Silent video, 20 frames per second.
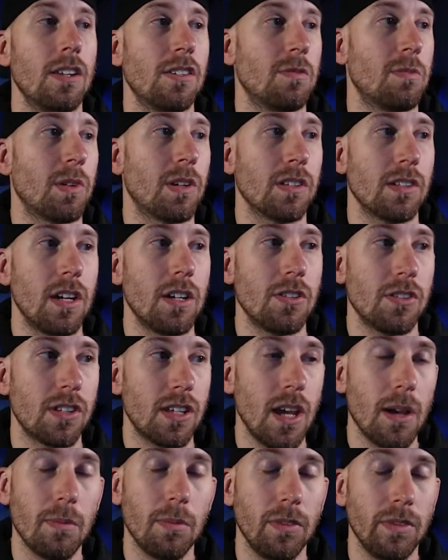is because I just
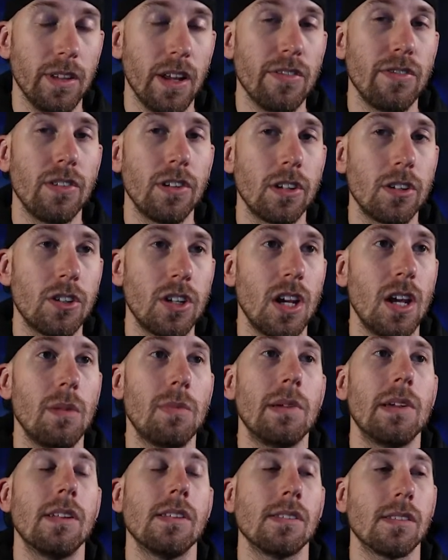kept leveling
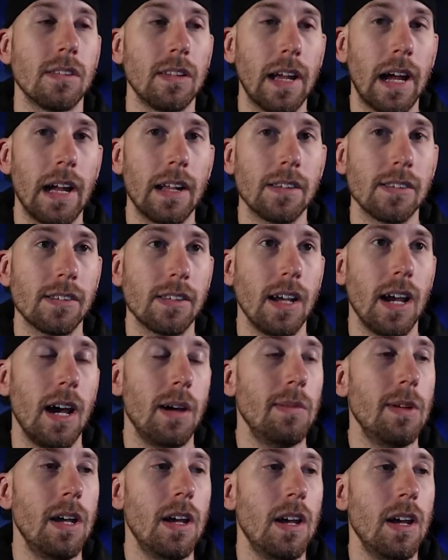champions
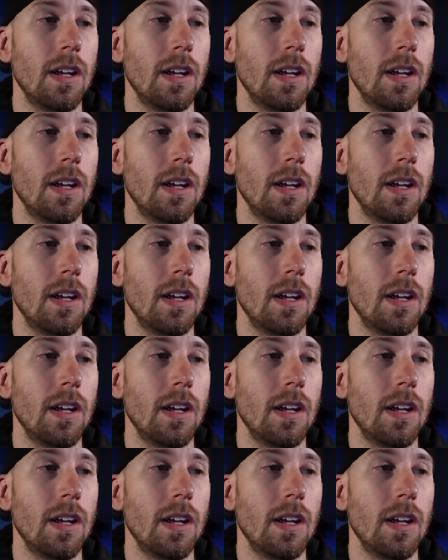nonstop,